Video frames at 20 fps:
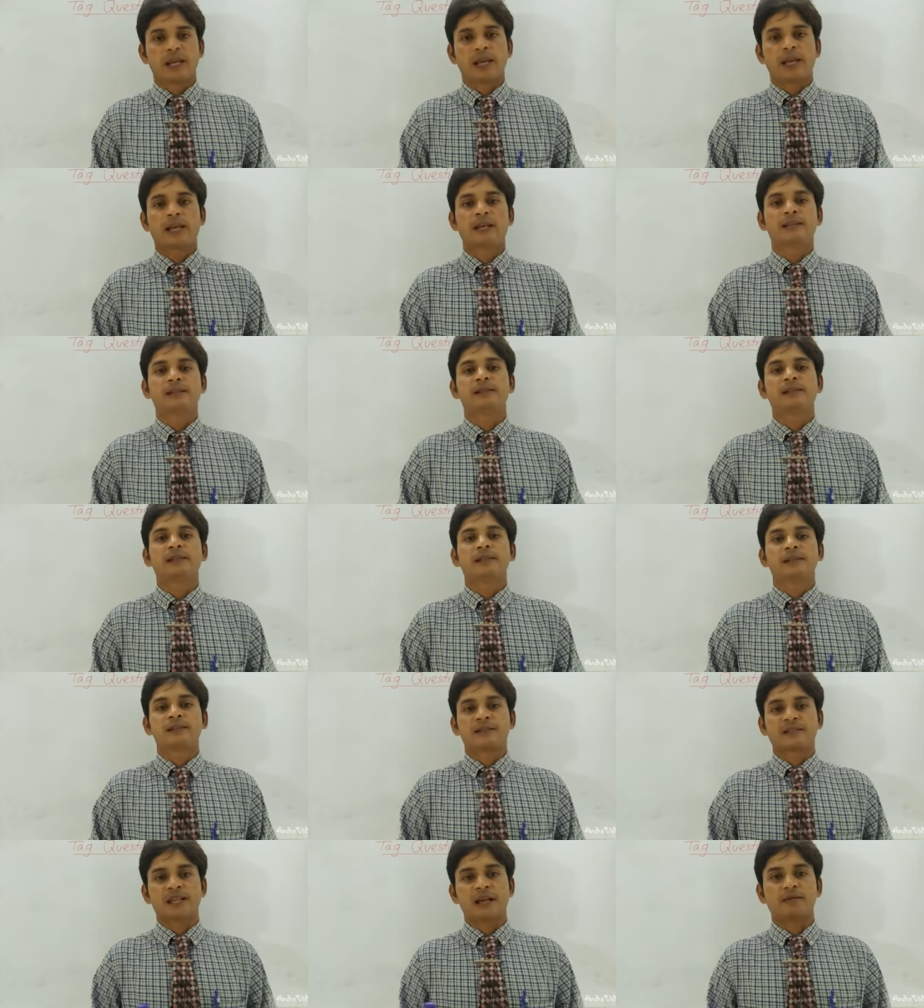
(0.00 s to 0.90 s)
And
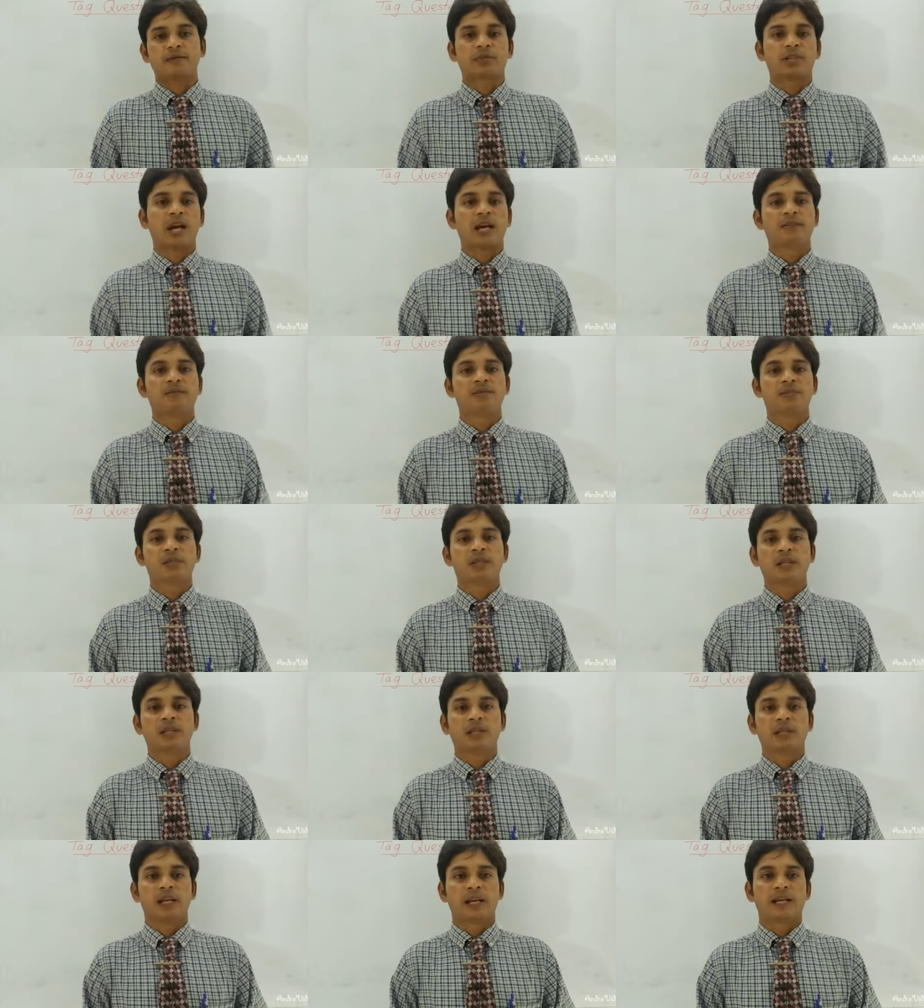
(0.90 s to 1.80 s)
sometimes
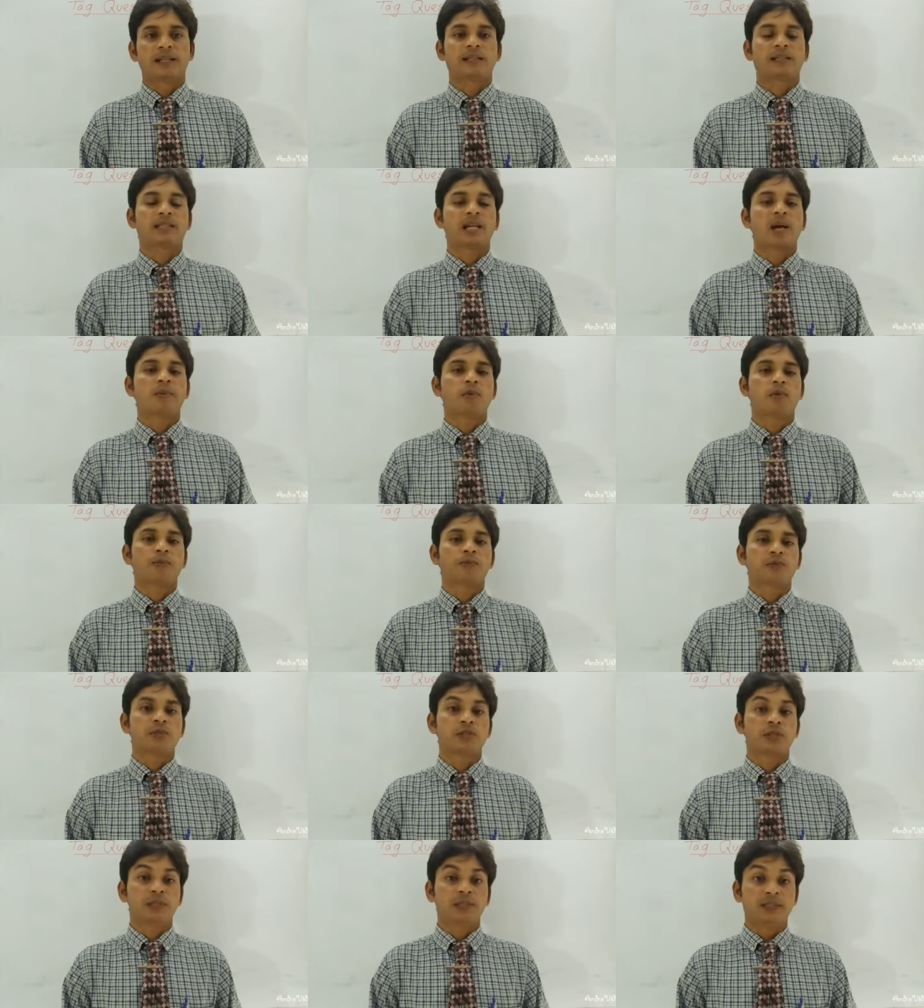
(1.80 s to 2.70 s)
at the time of
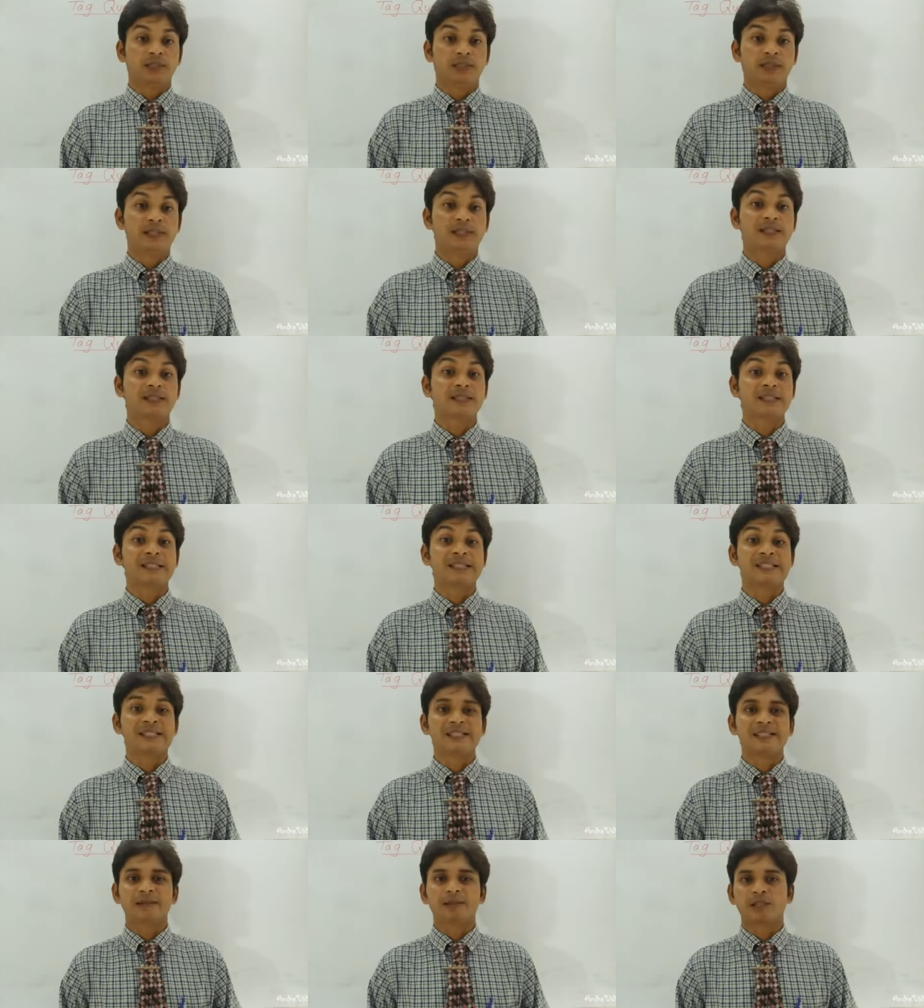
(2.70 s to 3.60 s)
this
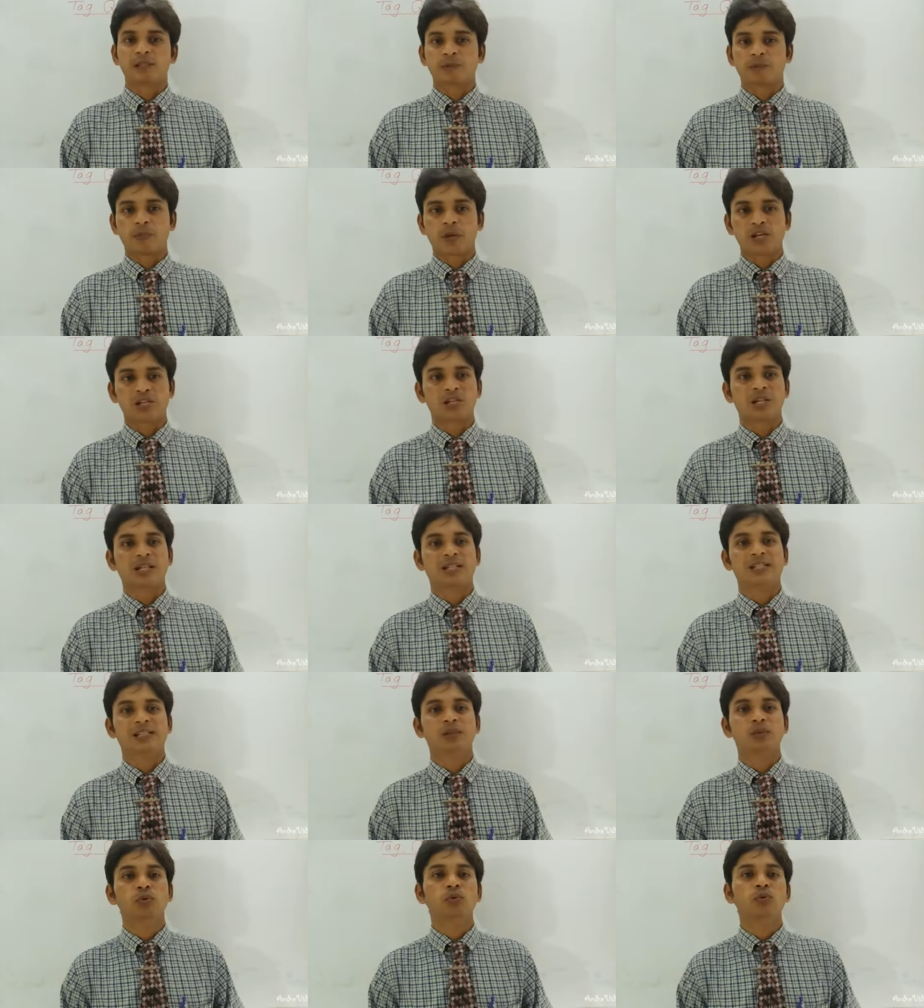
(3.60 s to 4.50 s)
is
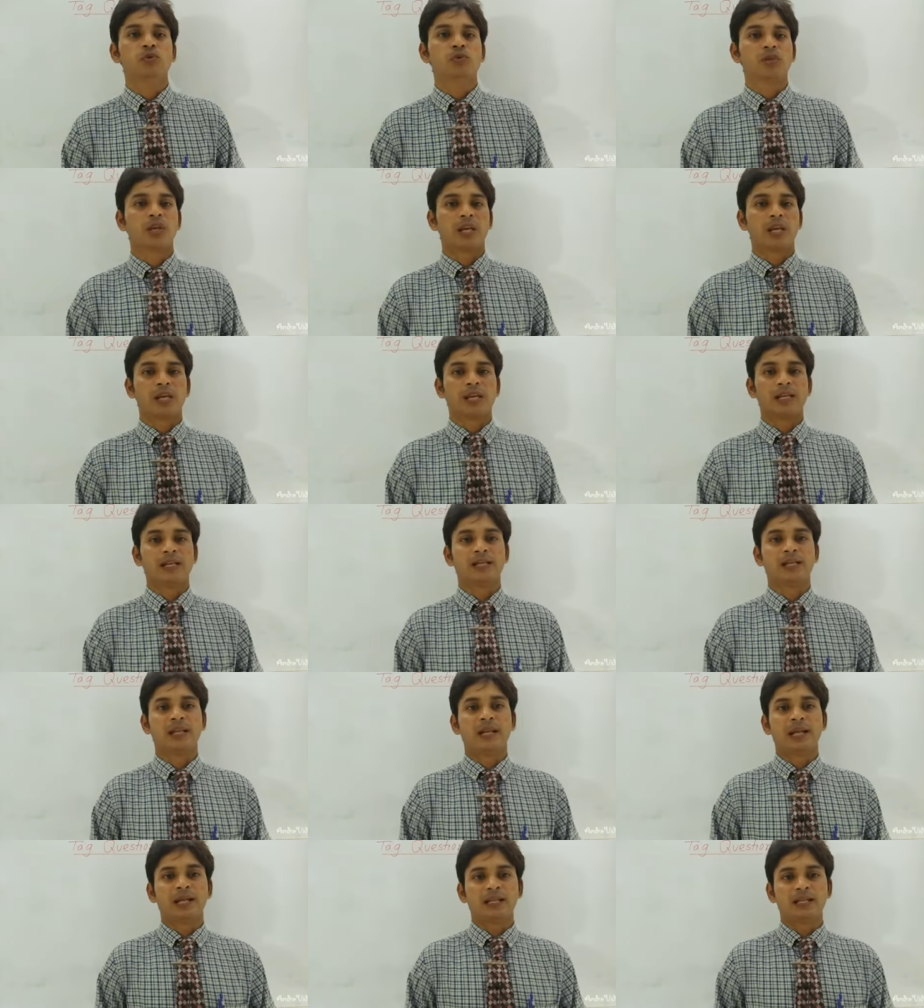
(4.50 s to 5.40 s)
specially used in
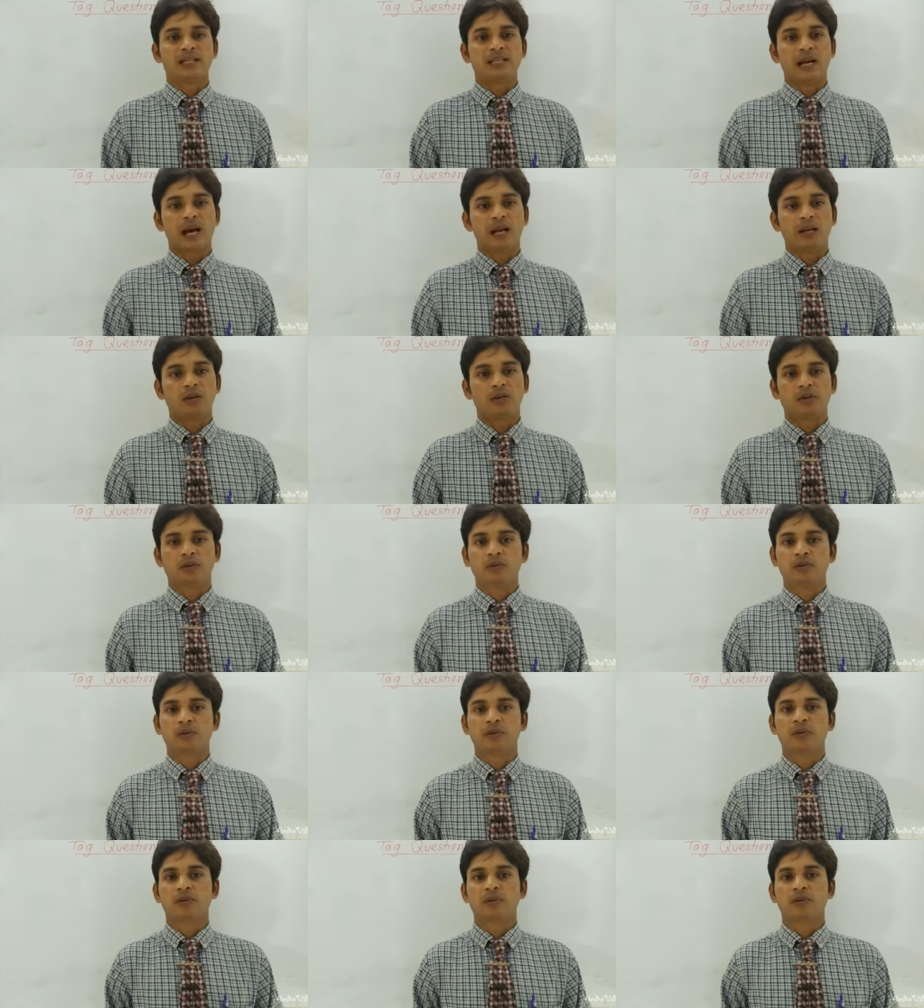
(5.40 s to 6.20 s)
dialogue,